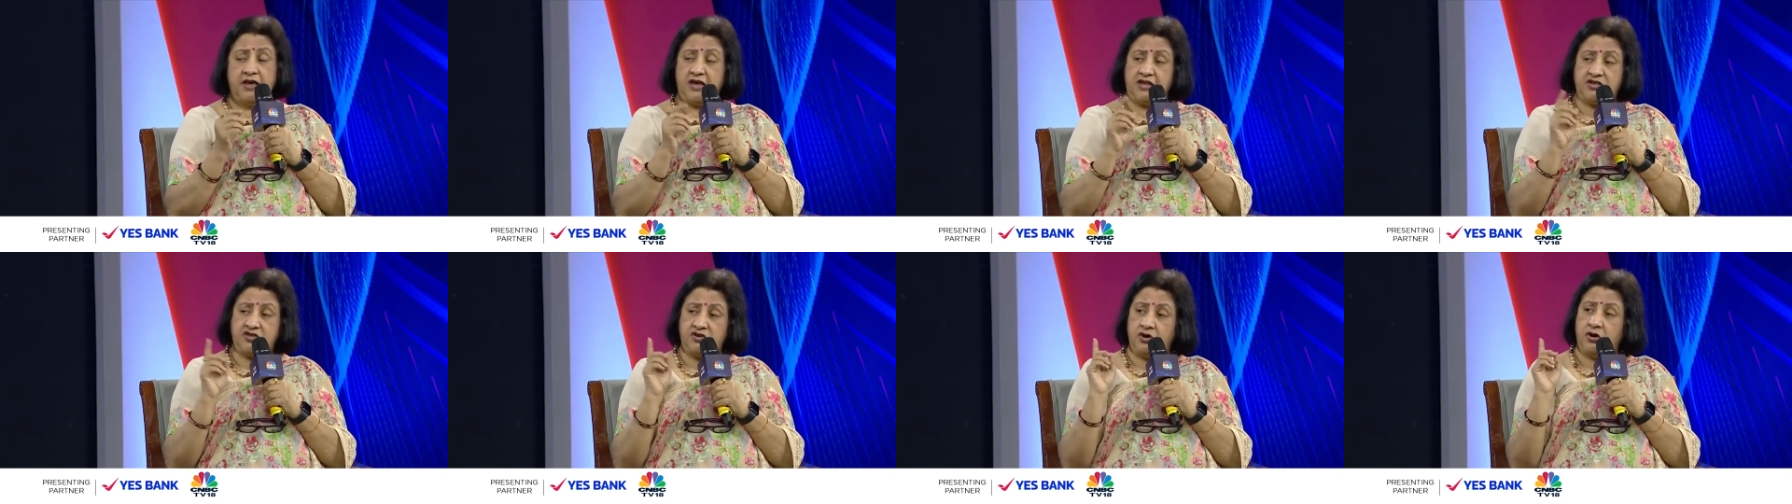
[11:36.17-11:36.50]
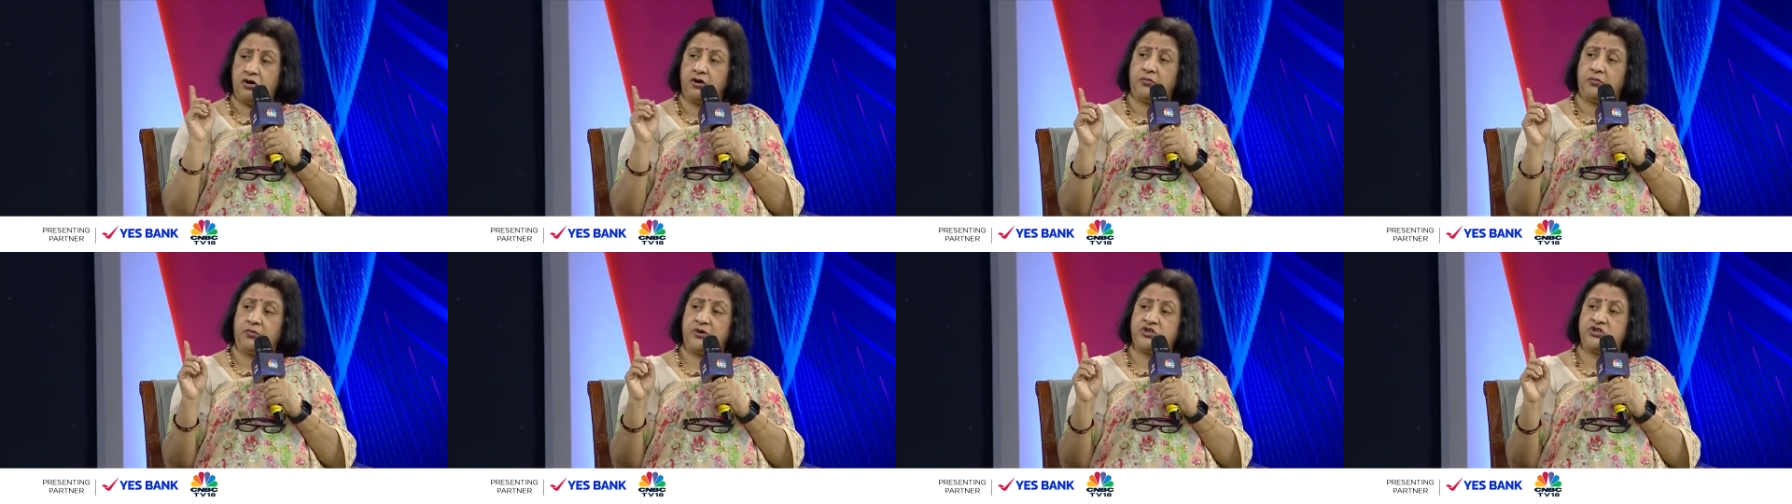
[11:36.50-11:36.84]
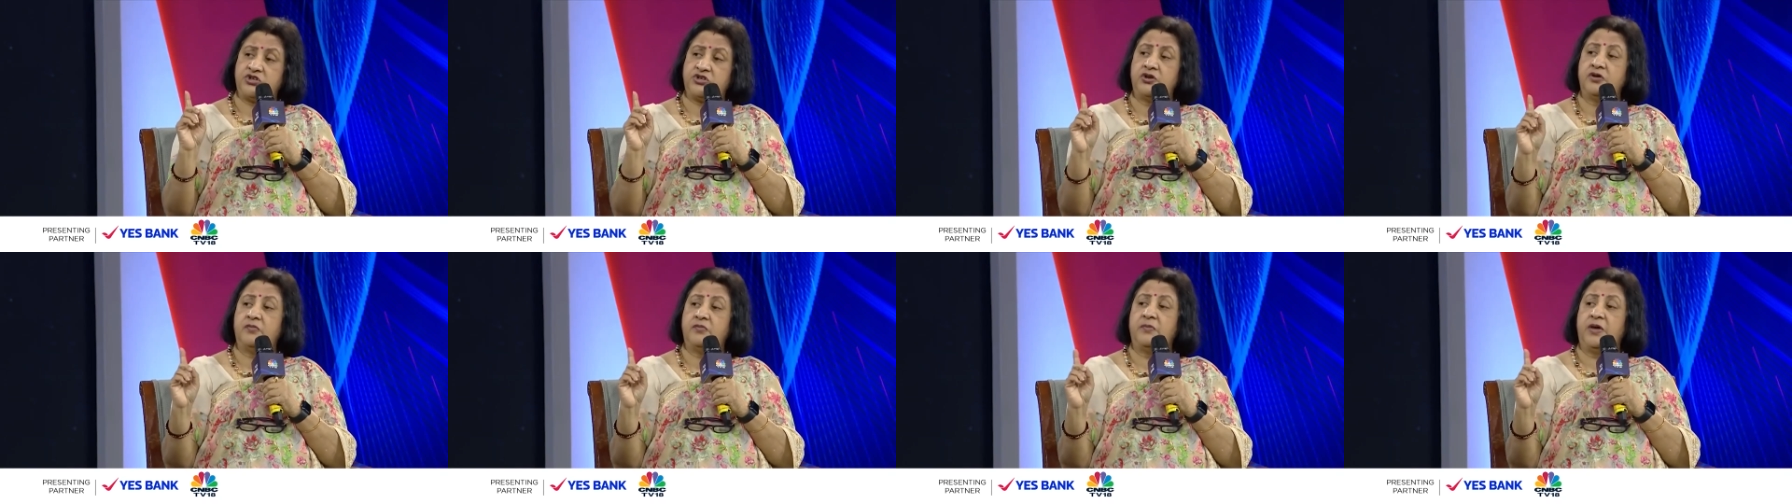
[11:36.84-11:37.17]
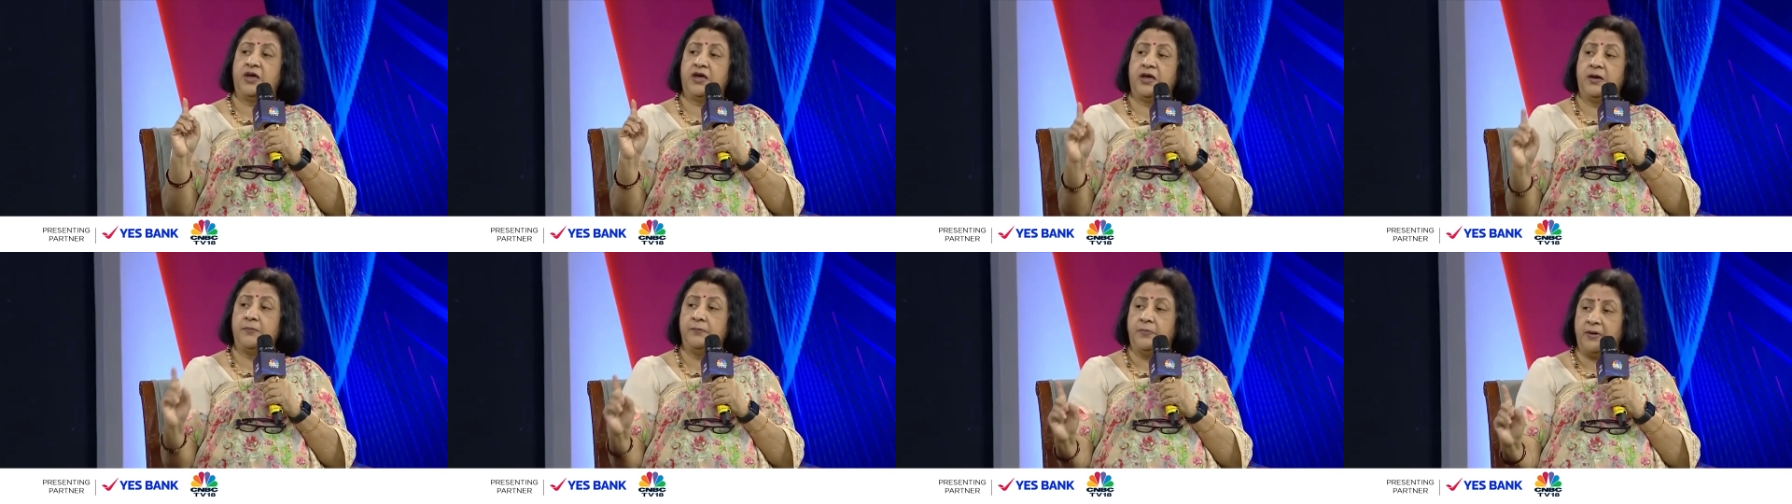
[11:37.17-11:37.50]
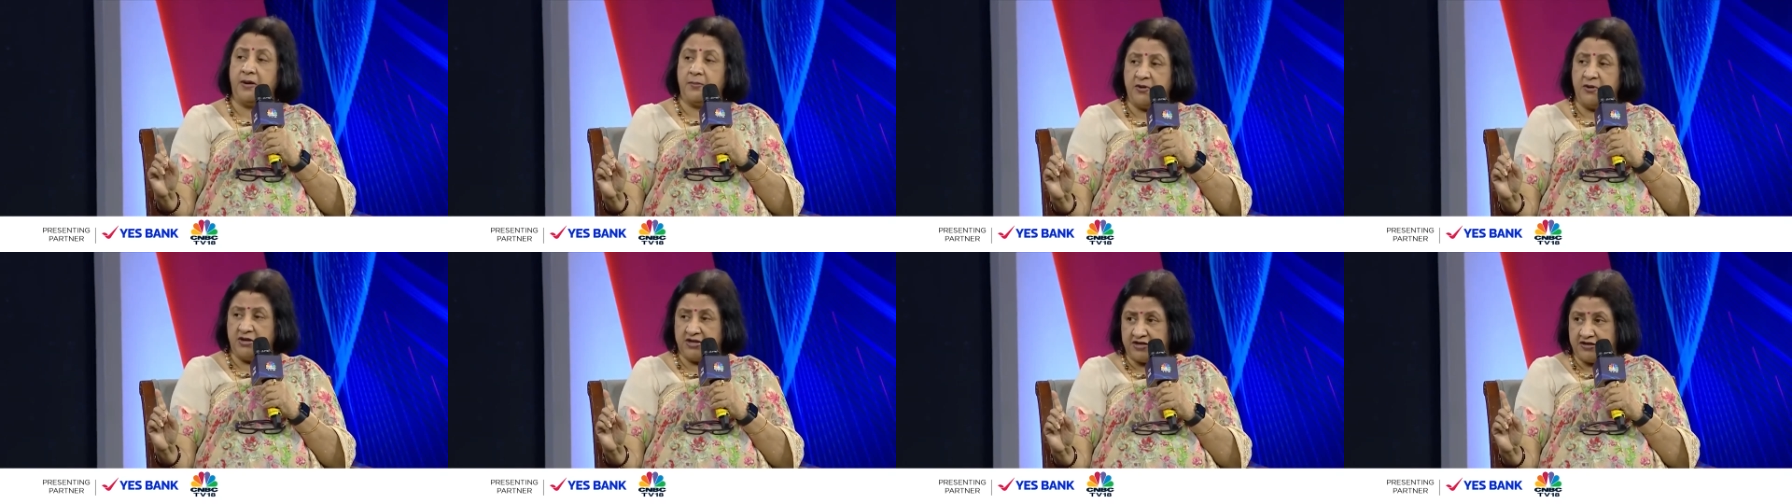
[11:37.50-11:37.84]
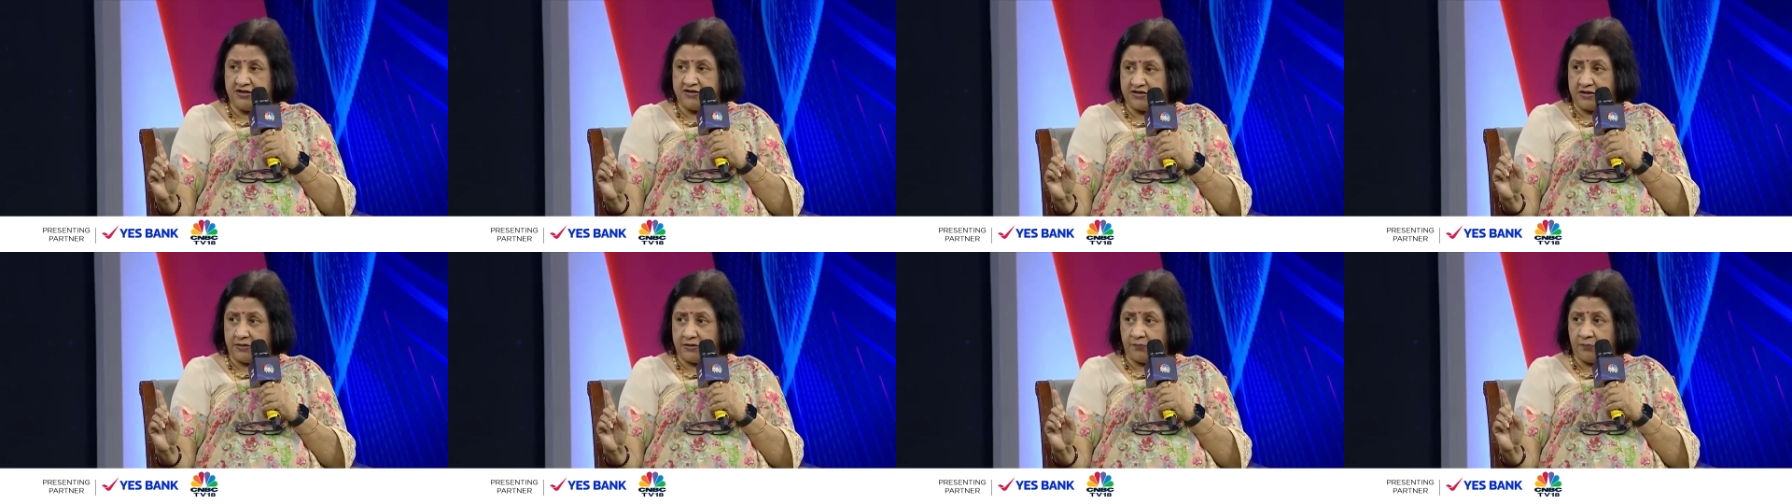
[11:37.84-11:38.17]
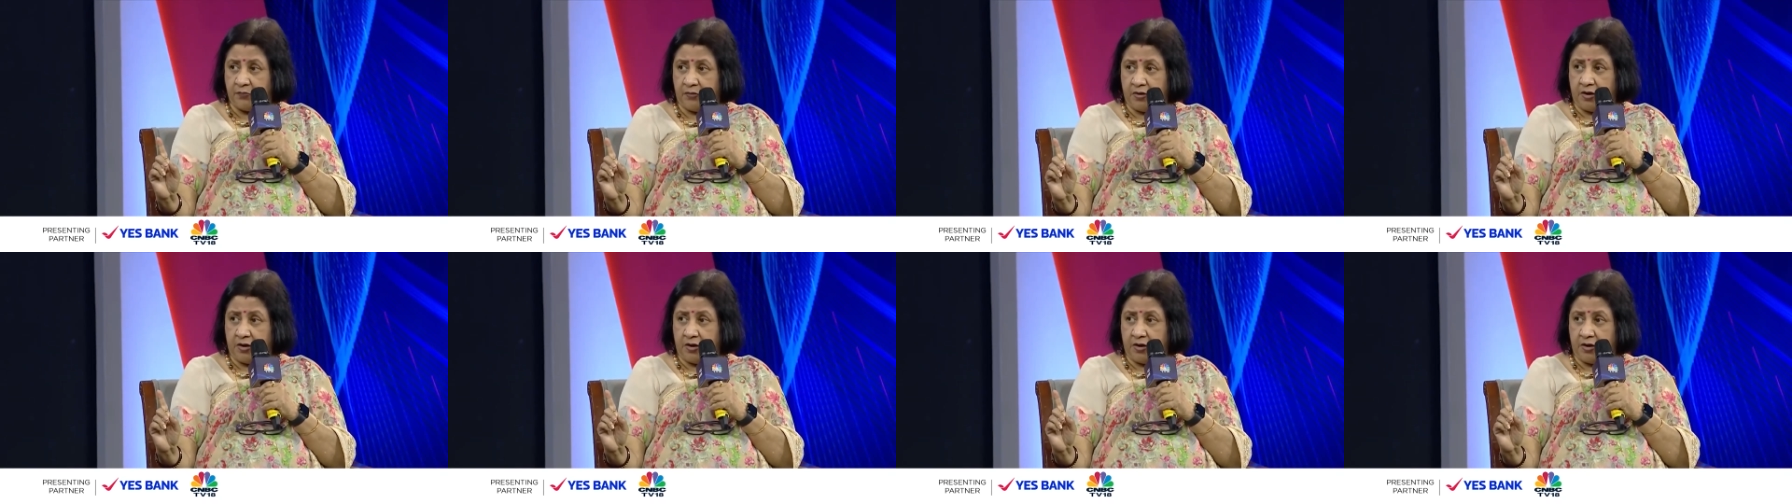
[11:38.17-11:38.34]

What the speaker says: It's not a question of making payment easy.